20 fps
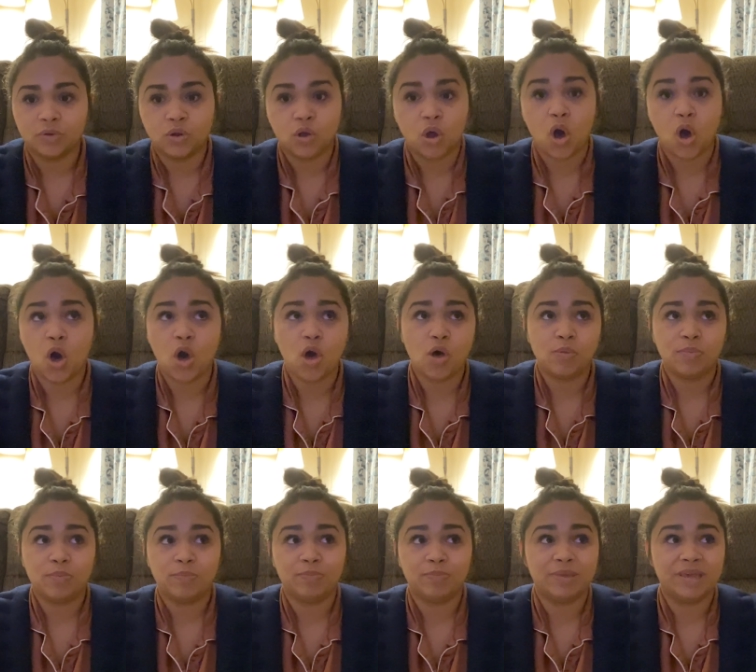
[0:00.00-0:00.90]
all
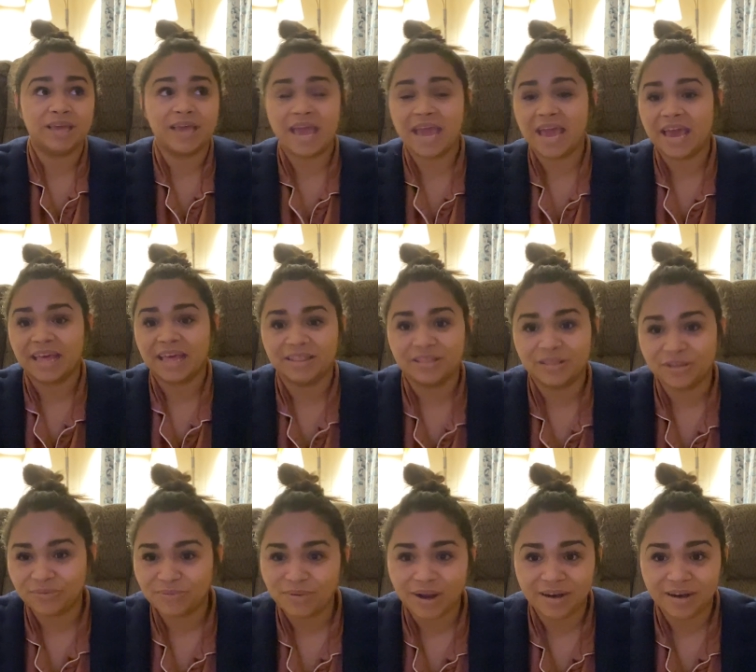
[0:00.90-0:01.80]
began, the
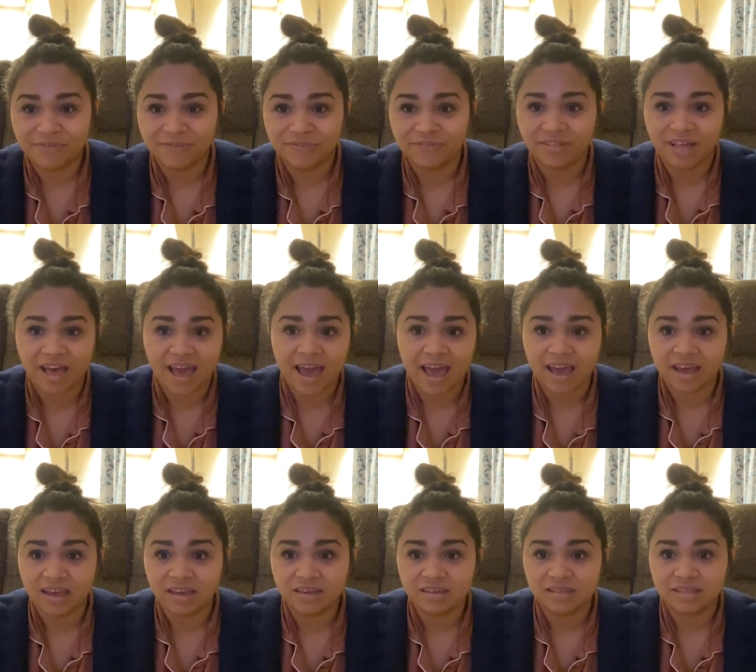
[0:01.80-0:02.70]
red
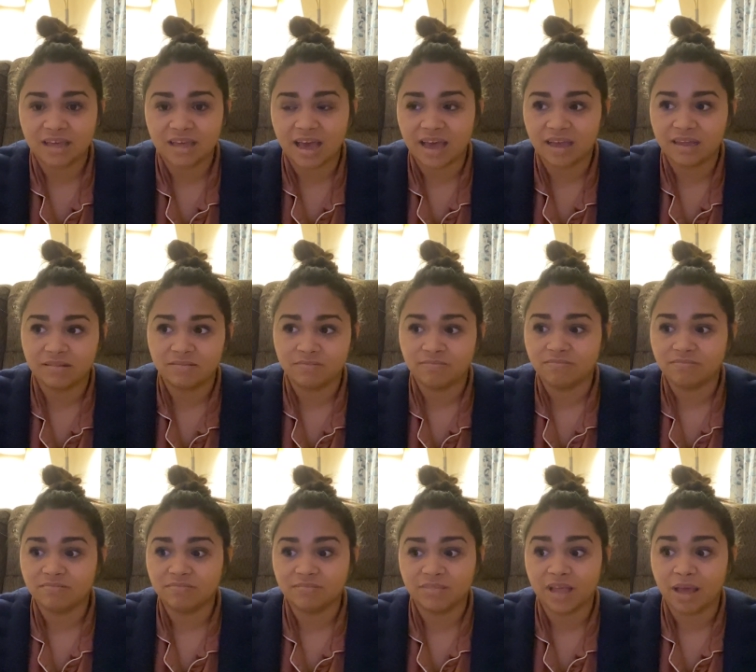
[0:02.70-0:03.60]
flag that
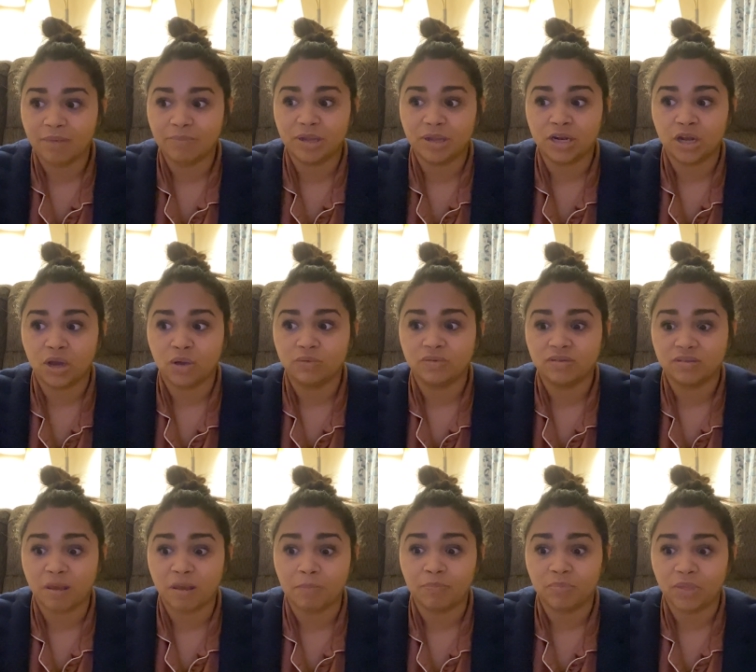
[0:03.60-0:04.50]
let me know
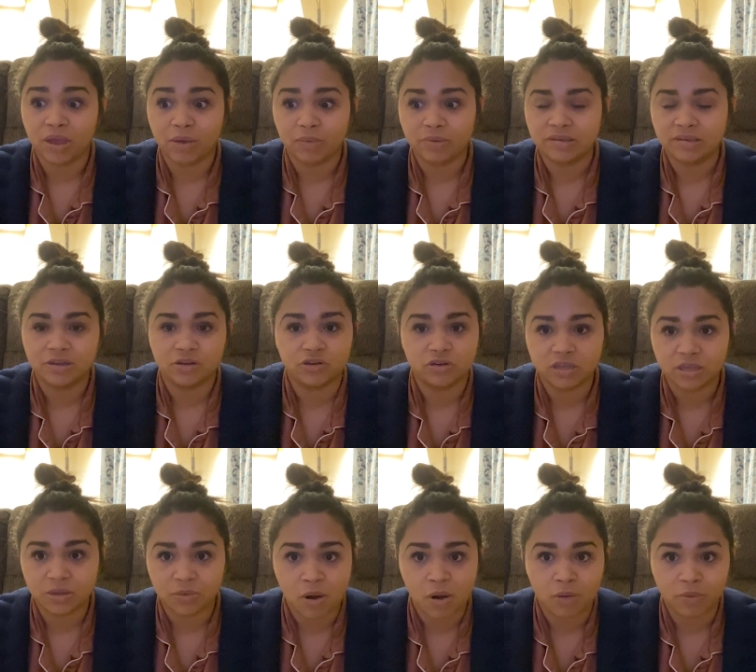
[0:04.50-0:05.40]
something was seriously
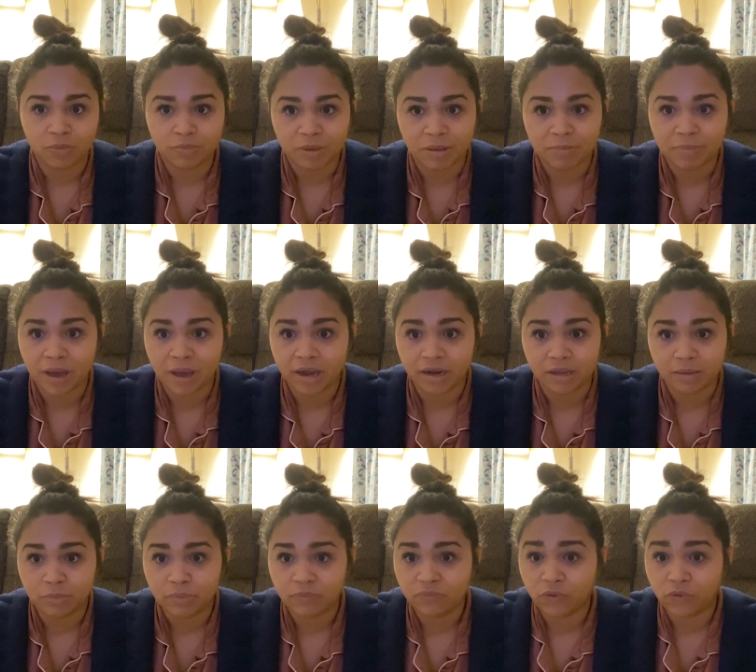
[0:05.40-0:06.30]
wrong with my body
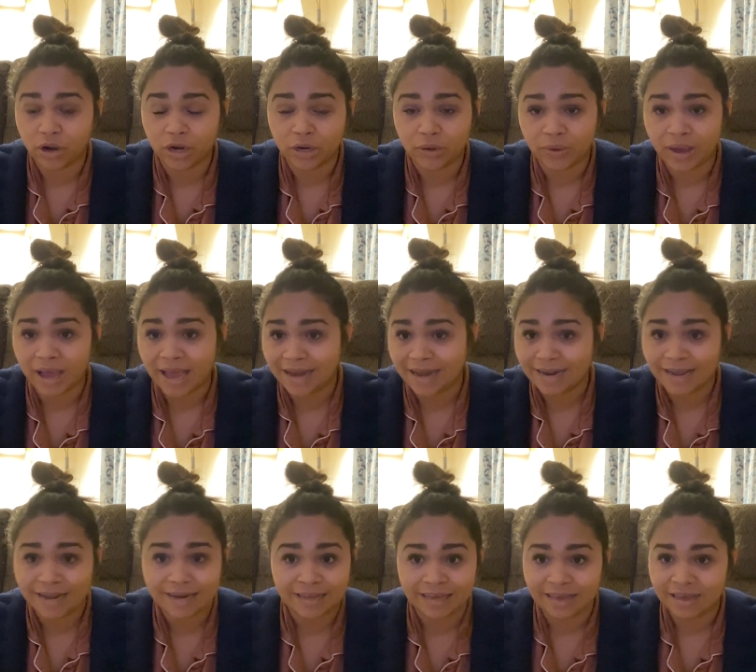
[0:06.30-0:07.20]
before I knew I had
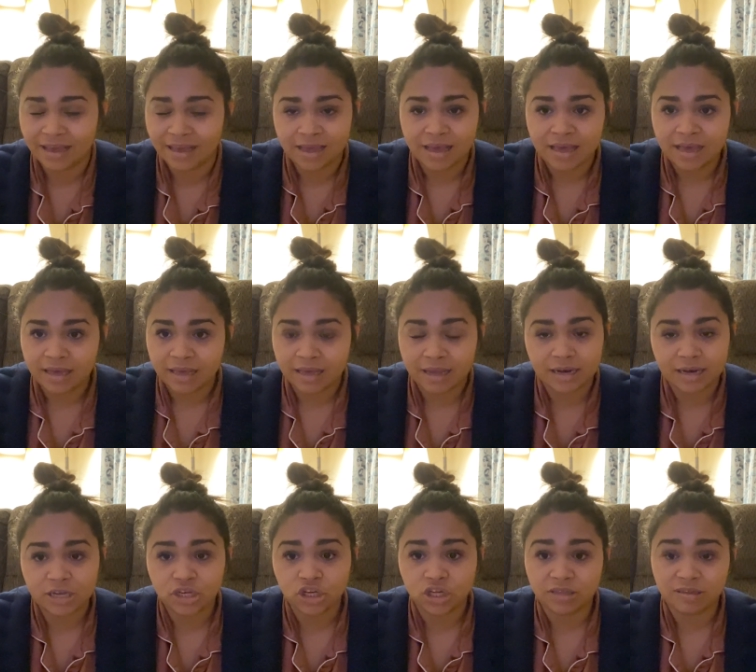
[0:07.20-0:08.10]
any
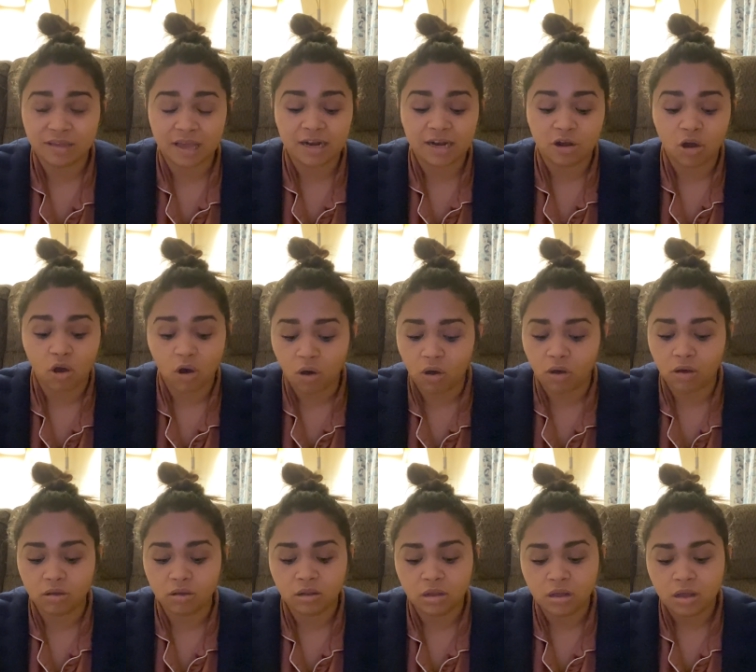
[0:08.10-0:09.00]
conditions at
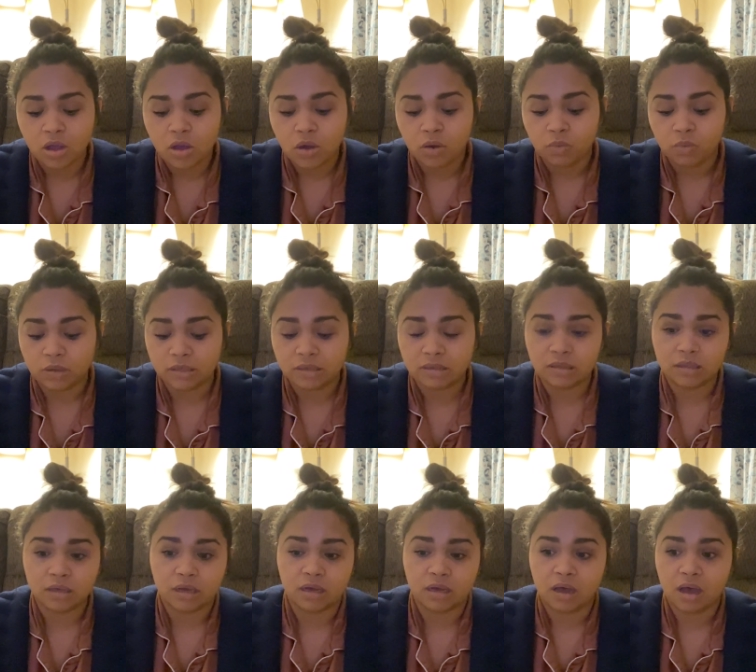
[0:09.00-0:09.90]
all was
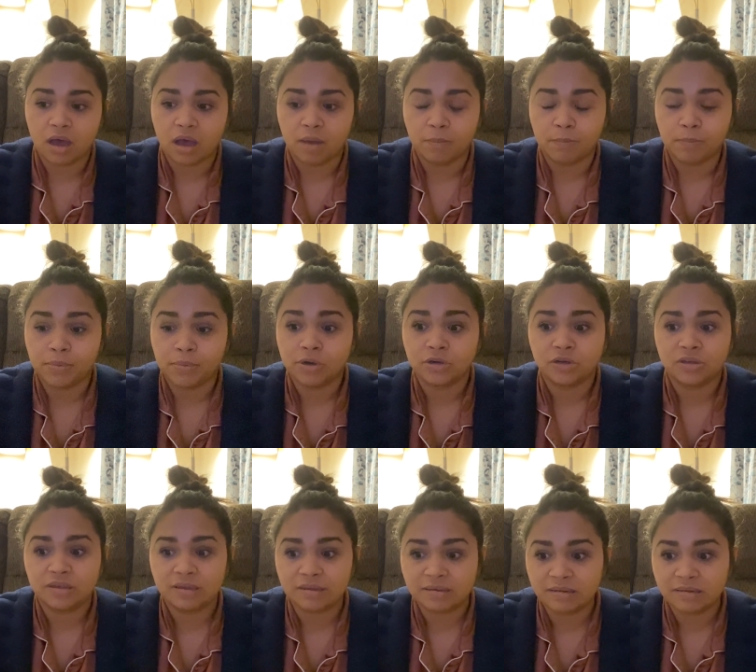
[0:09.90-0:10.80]
the
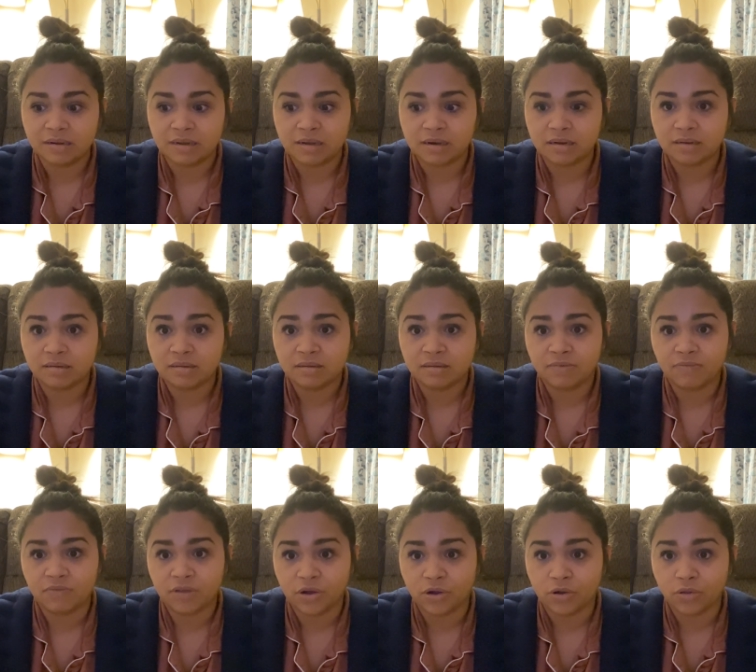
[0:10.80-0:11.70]
persistent
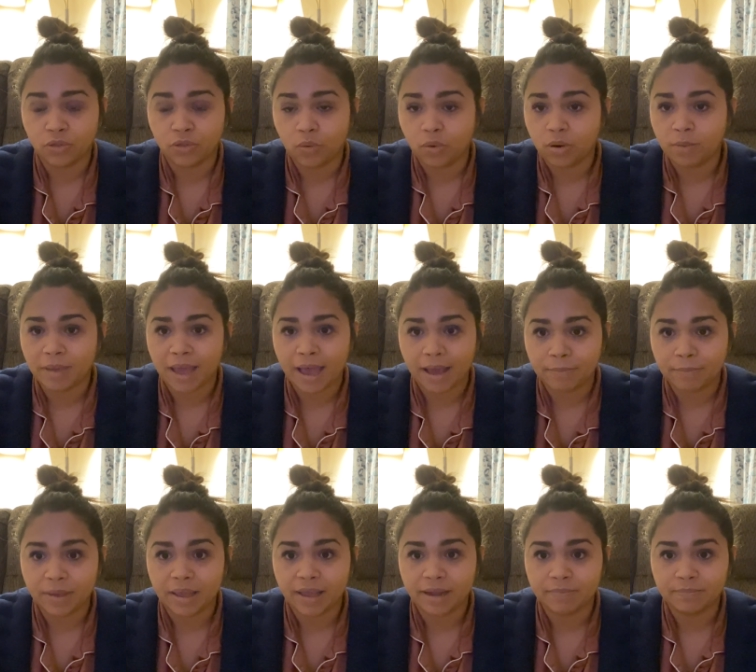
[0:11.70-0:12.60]
severe lower back
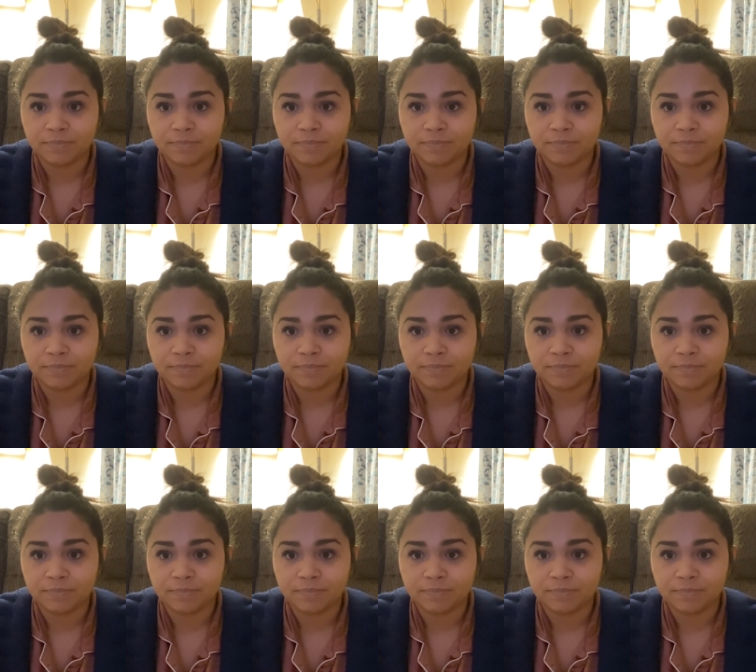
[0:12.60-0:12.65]
pain.